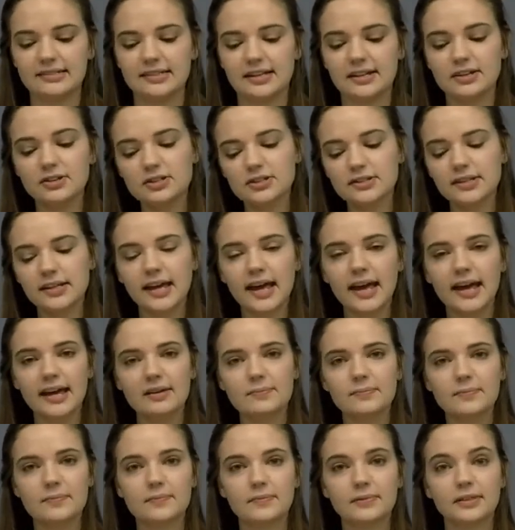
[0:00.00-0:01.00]
They usually
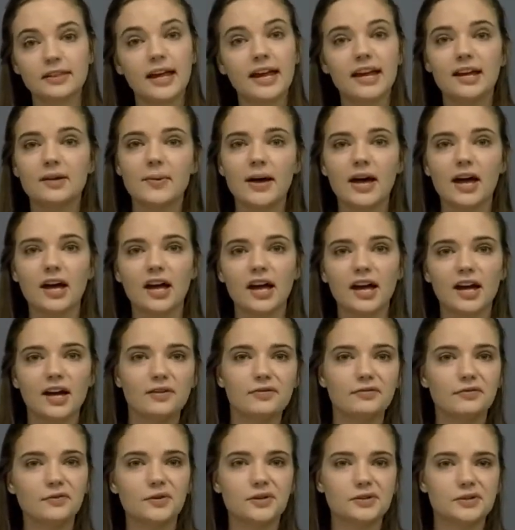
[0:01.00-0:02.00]
lay about
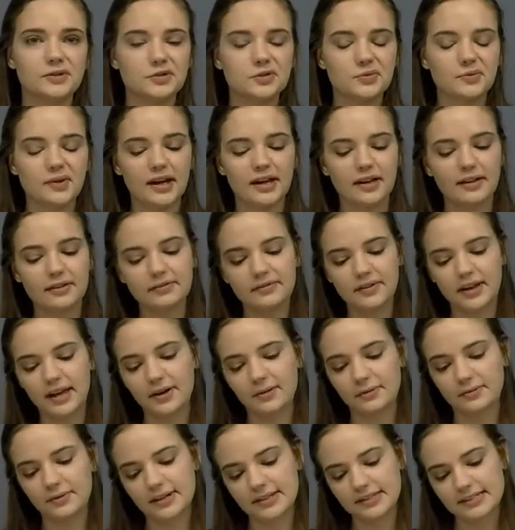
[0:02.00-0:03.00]
4 to 12
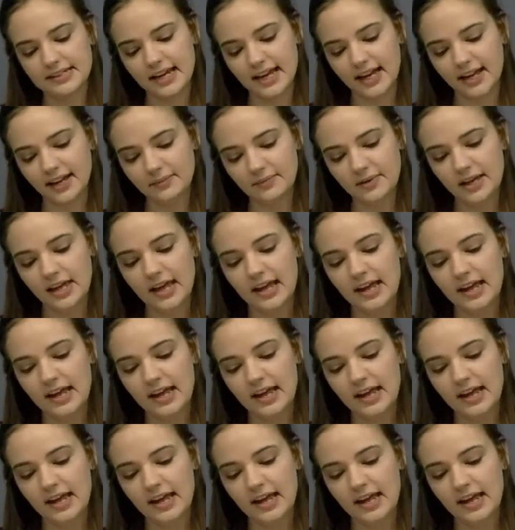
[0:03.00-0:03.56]
at one time,